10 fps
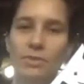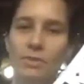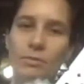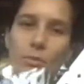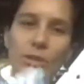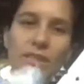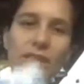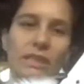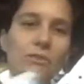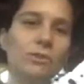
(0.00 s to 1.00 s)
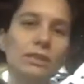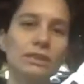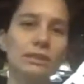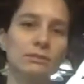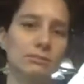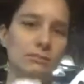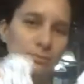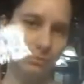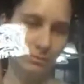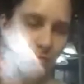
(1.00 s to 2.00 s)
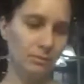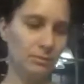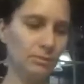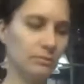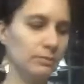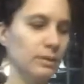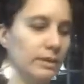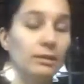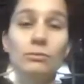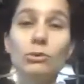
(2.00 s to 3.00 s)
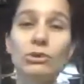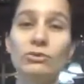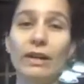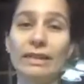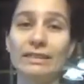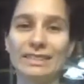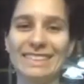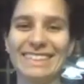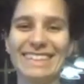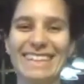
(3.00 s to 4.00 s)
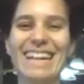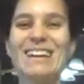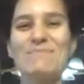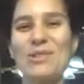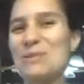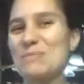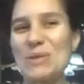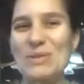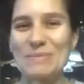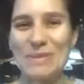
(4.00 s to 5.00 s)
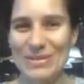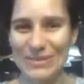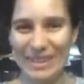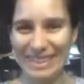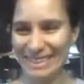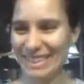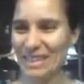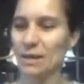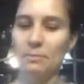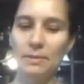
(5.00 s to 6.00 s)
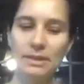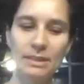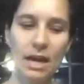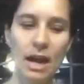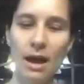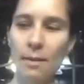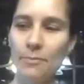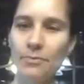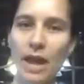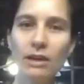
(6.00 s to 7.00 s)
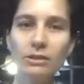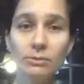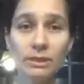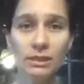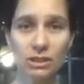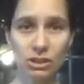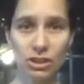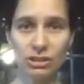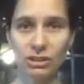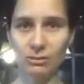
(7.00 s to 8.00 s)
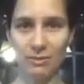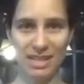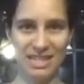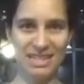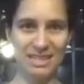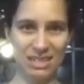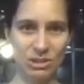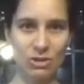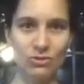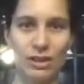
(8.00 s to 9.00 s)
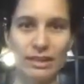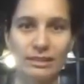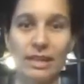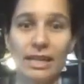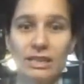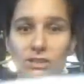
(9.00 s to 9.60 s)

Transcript: The more detailed ones seem like more fun, more fun. But how you really start to make these snowflakes is you